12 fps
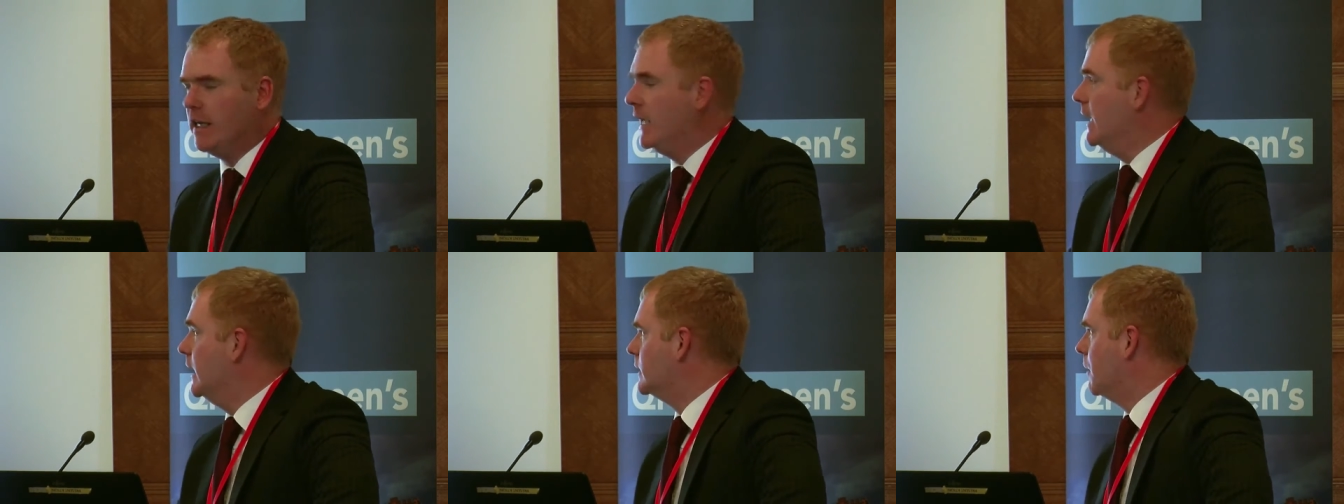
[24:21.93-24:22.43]

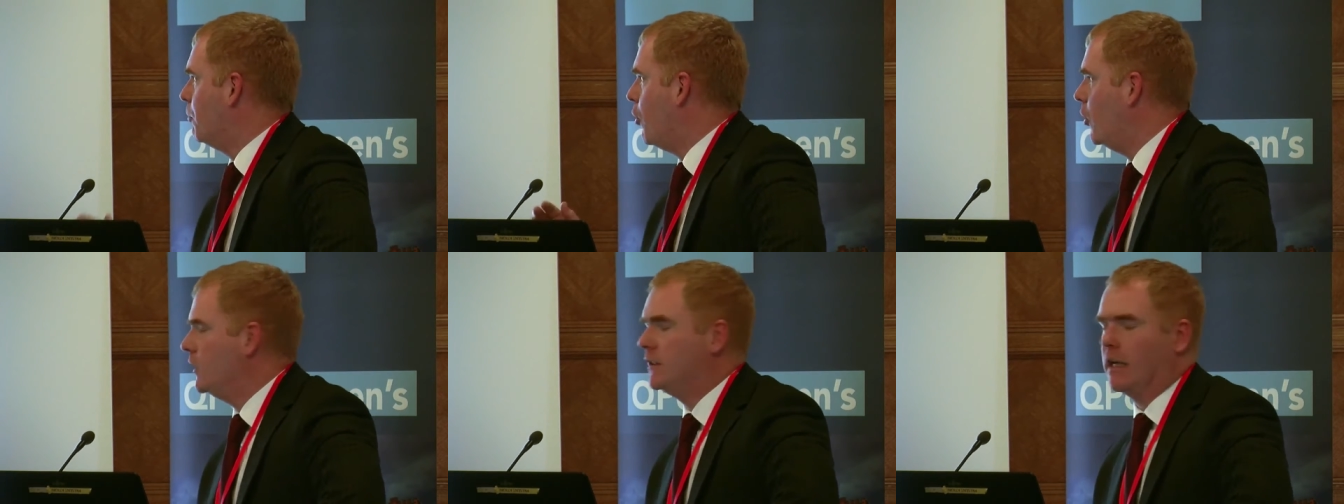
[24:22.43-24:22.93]
is a
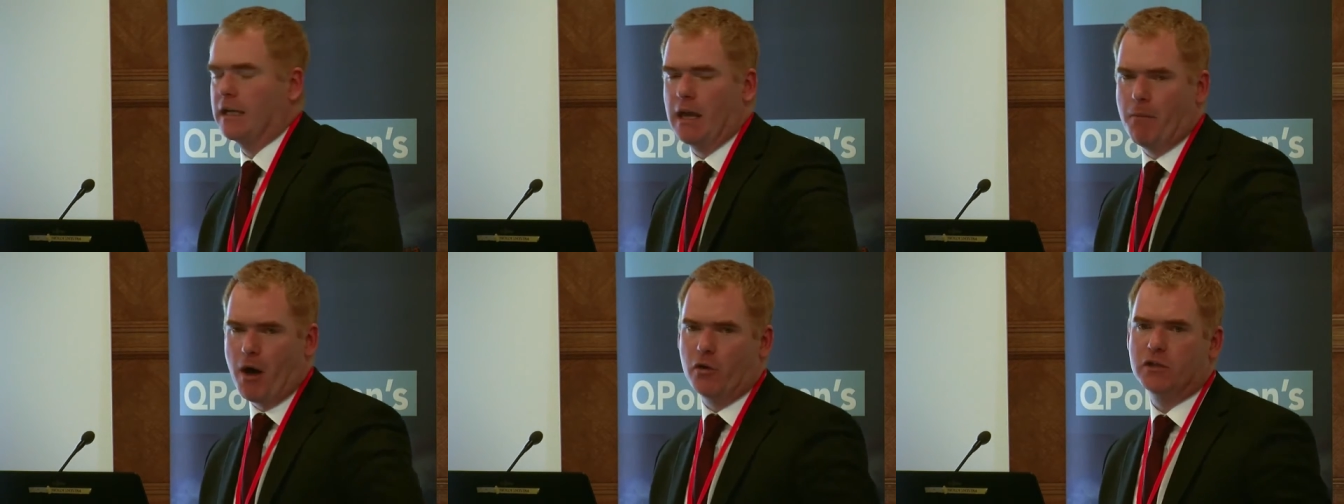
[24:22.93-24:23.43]
point that
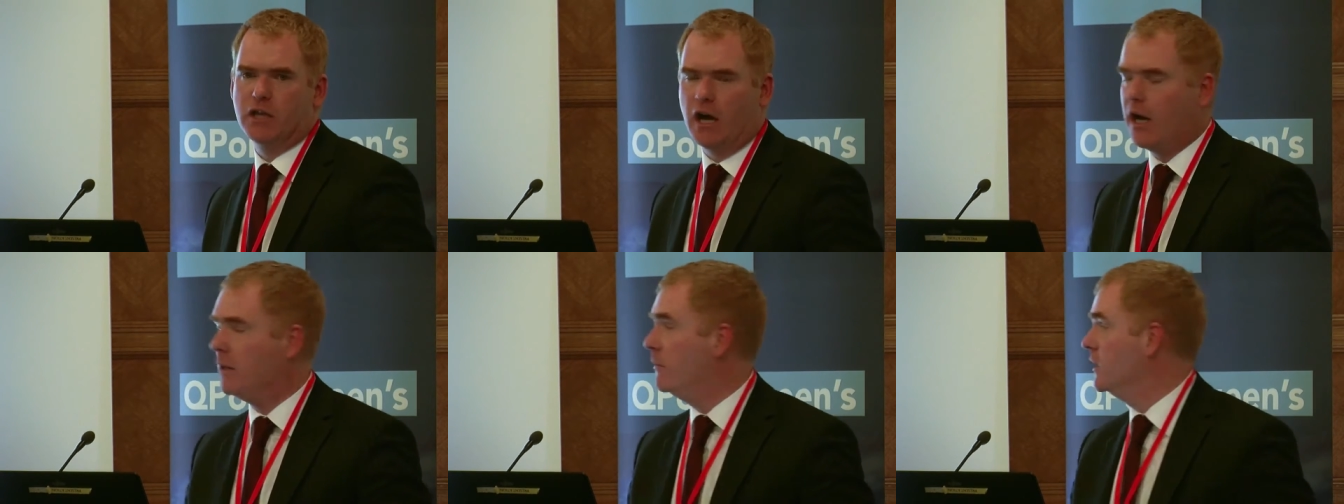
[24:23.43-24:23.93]
came out
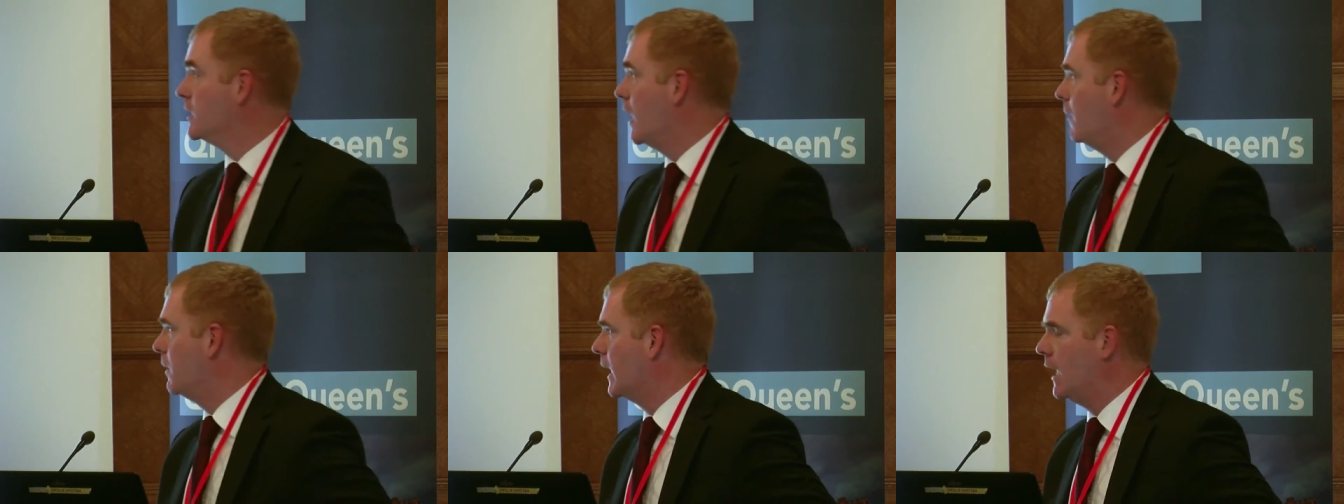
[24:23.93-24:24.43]
time and
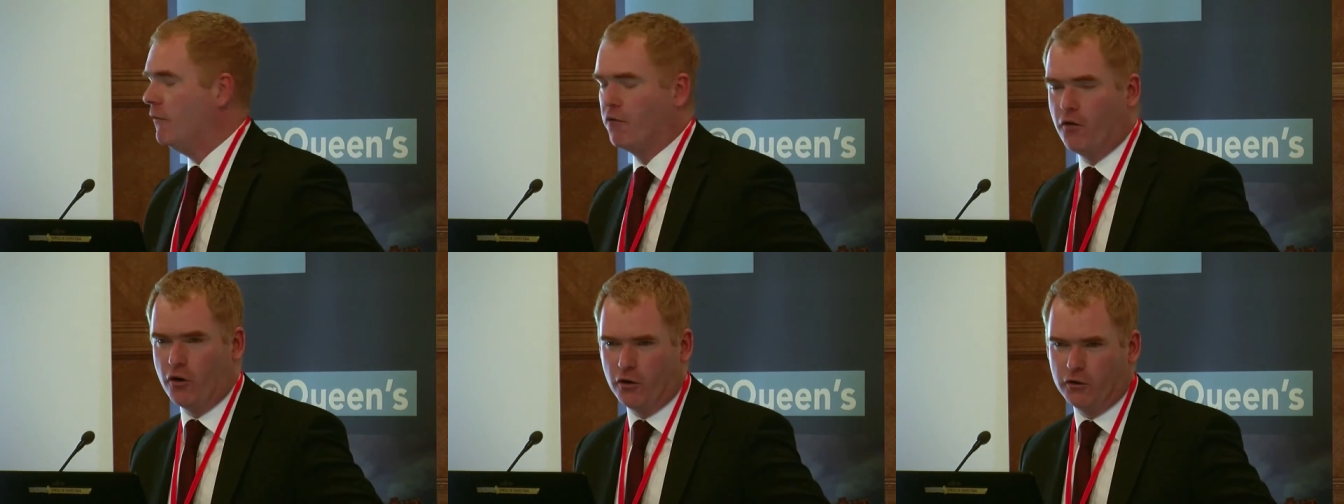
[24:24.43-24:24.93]
time again
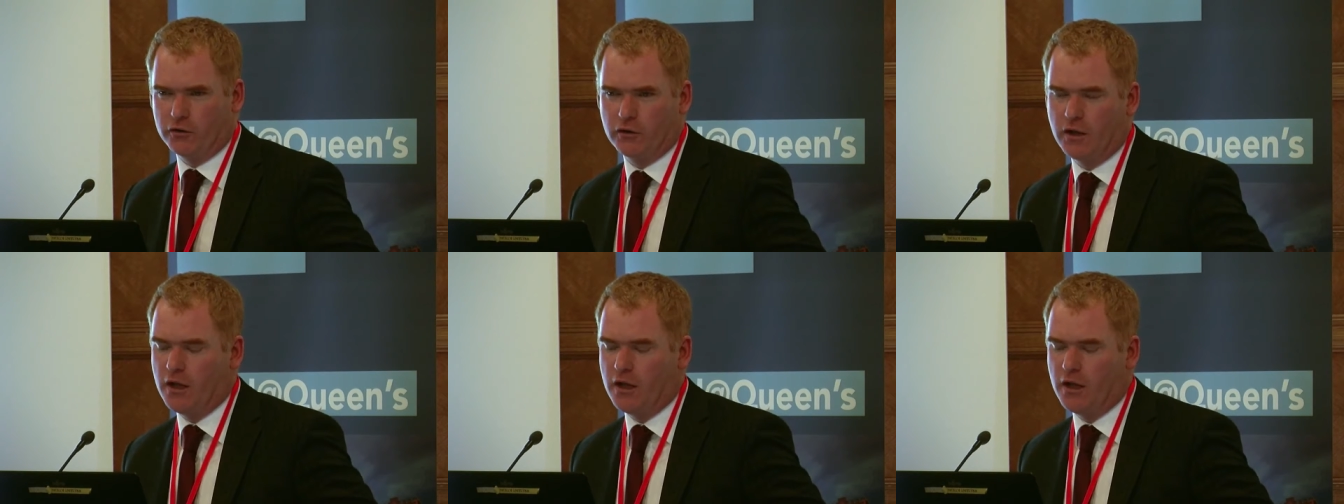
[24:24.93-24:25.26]
for us